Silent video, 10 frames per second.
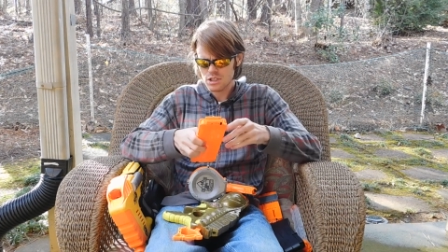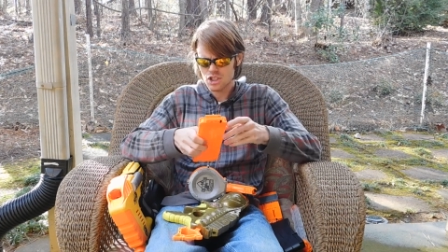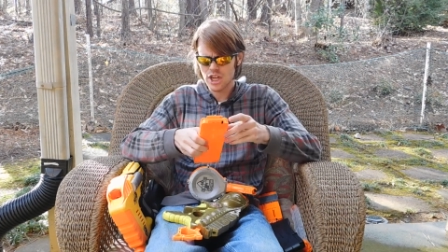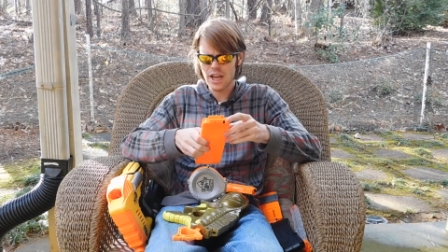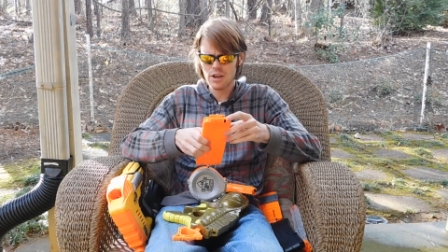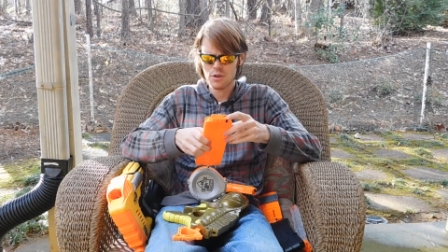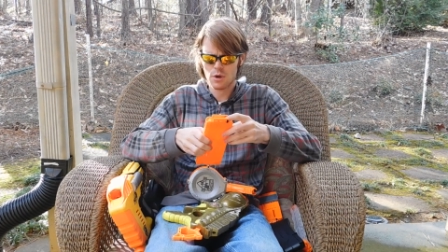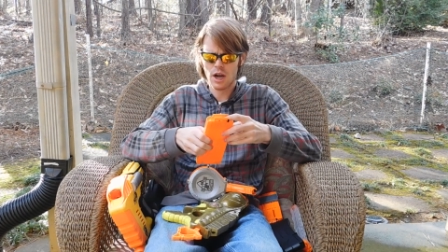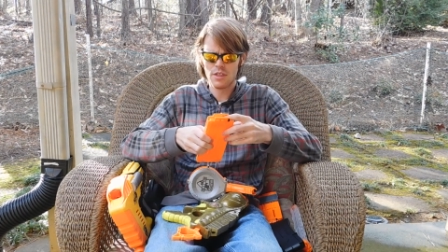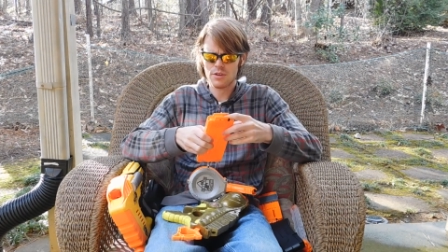child
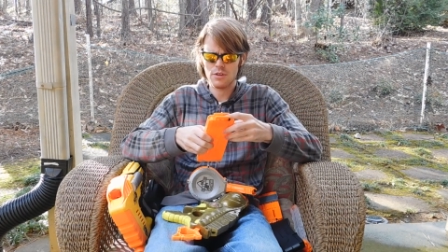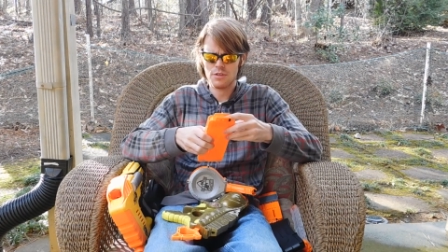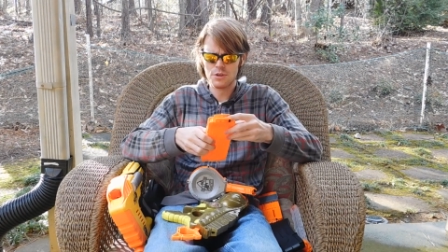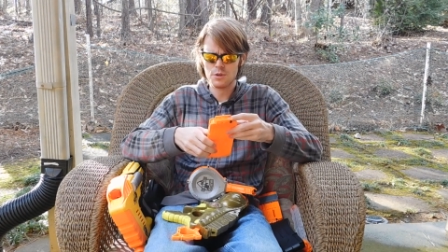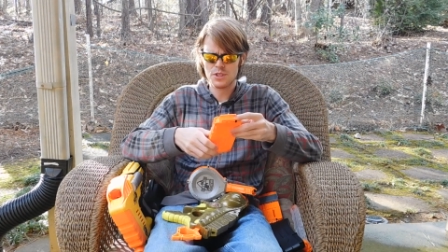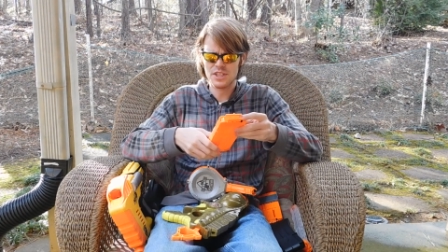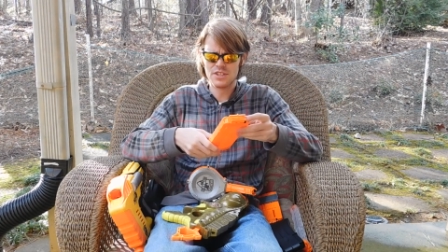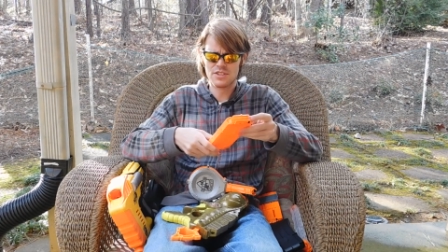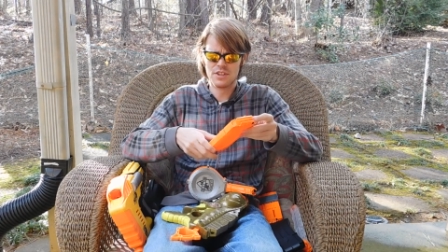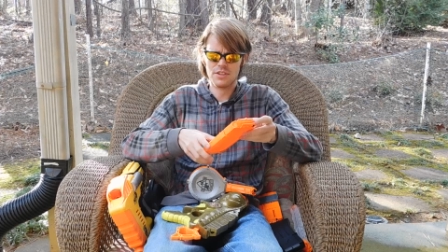or other
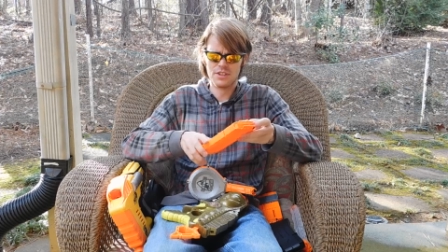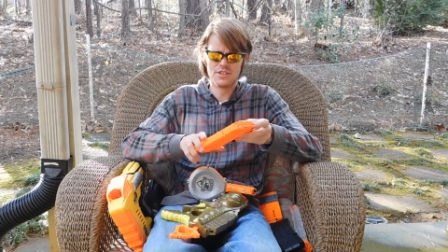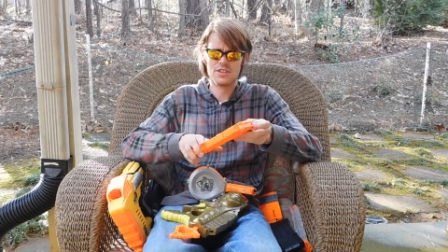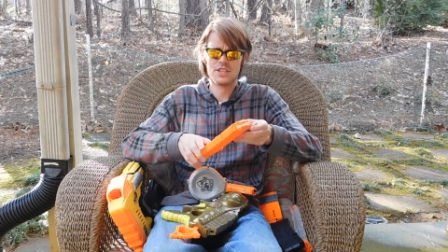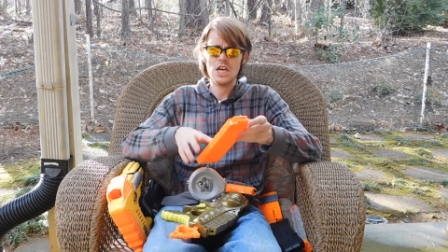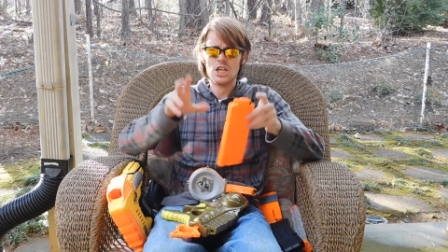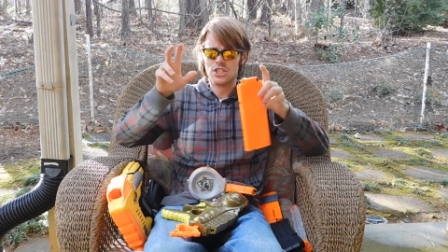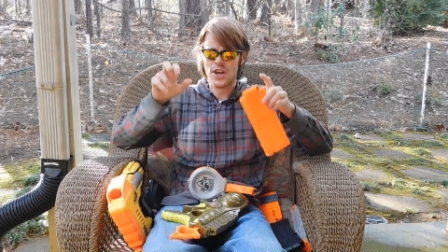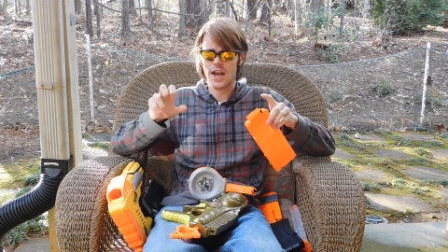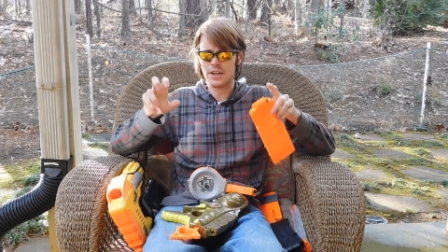enthusiast that this is
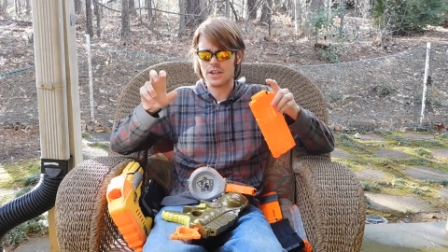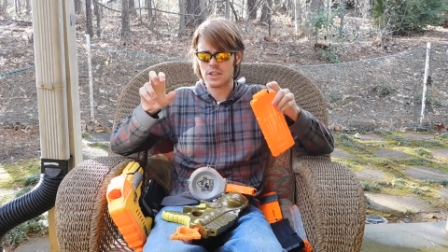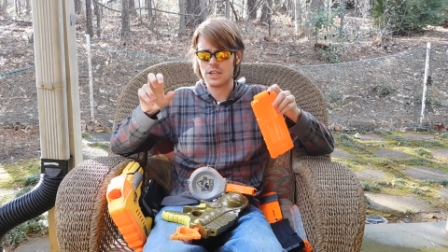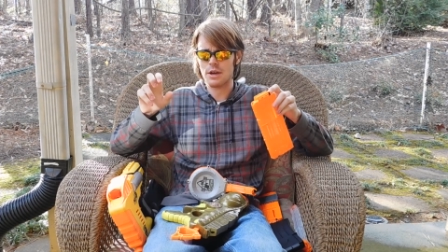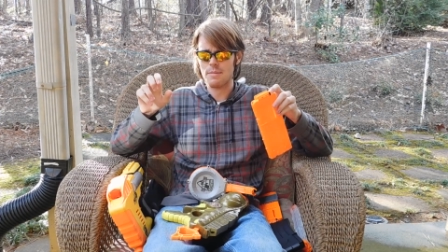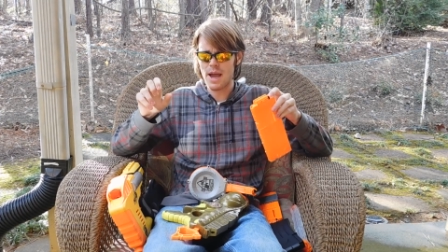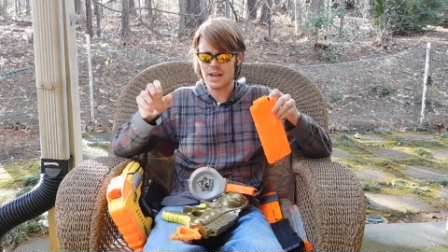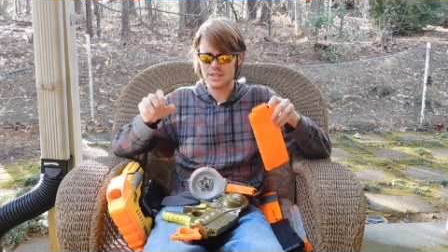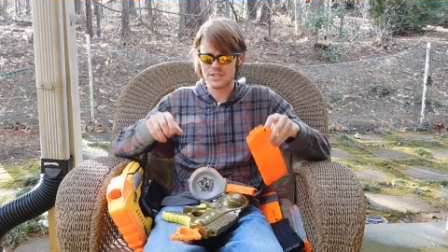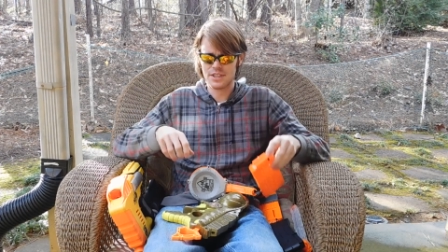technically a
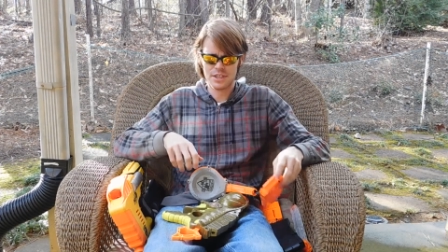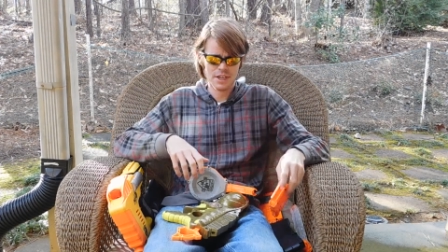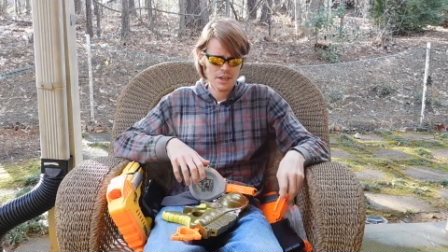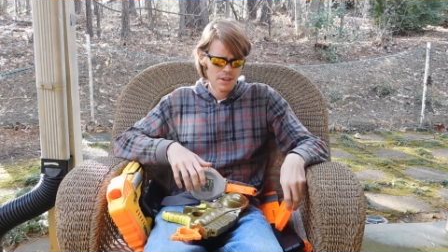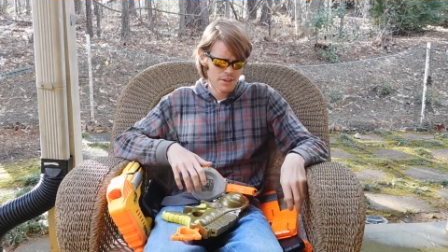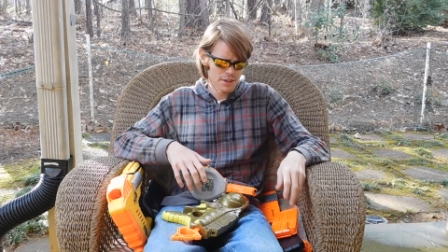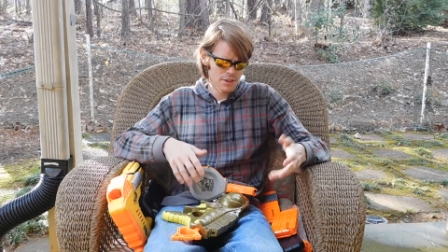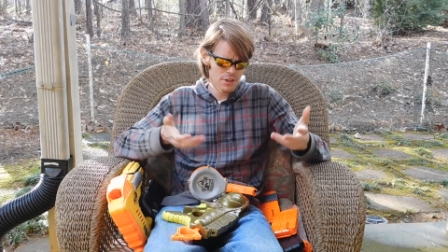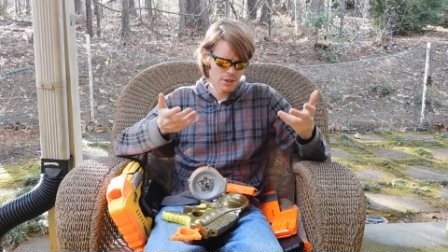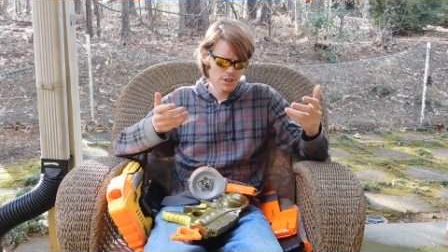magazine, then
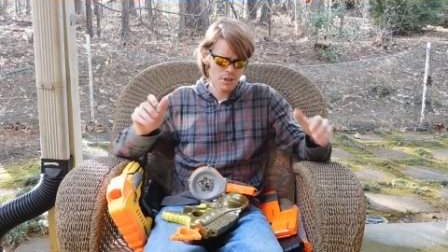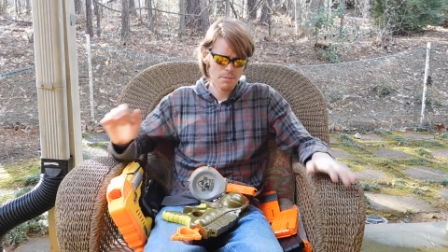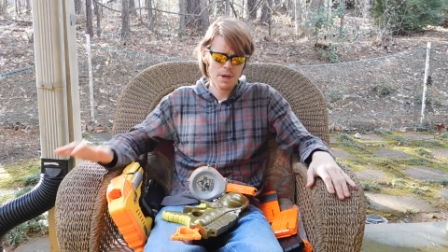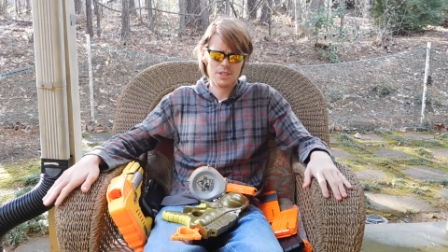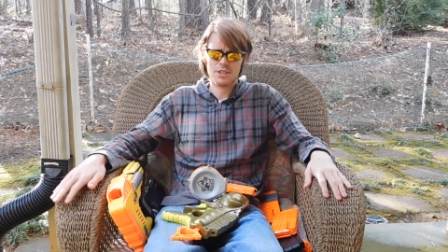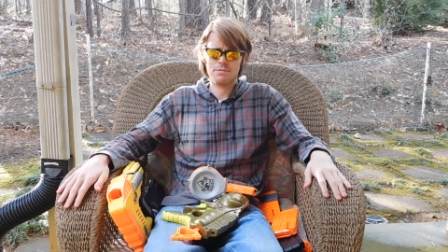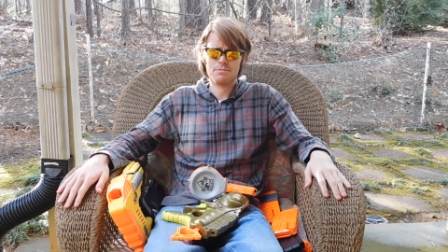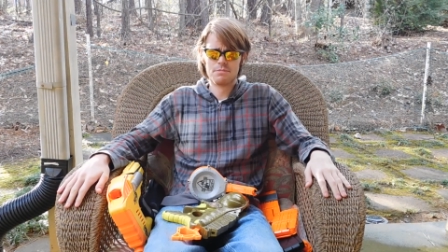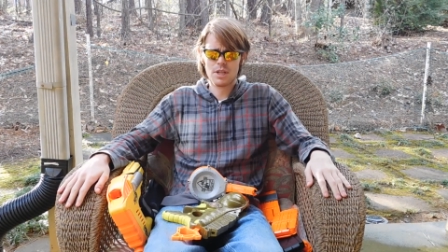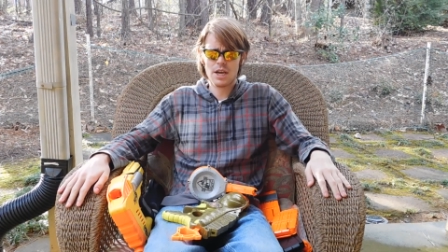you're a curmudgeon.
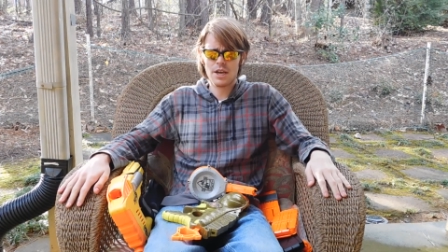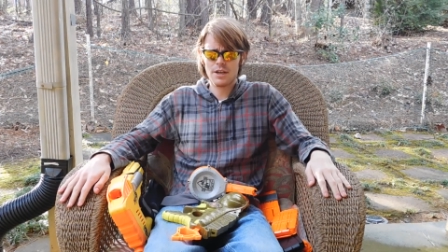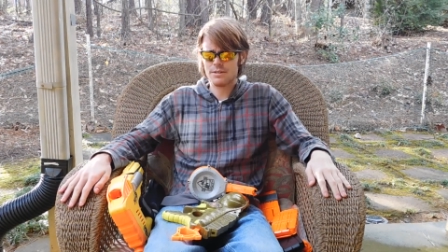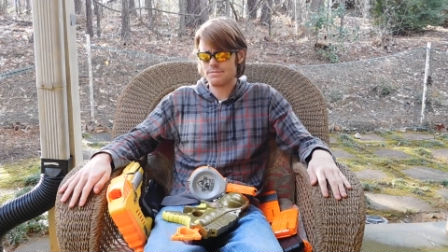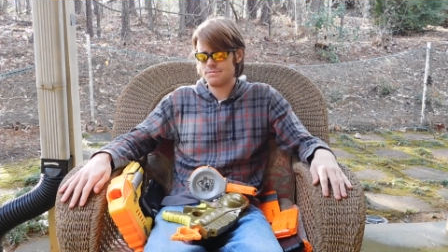Like,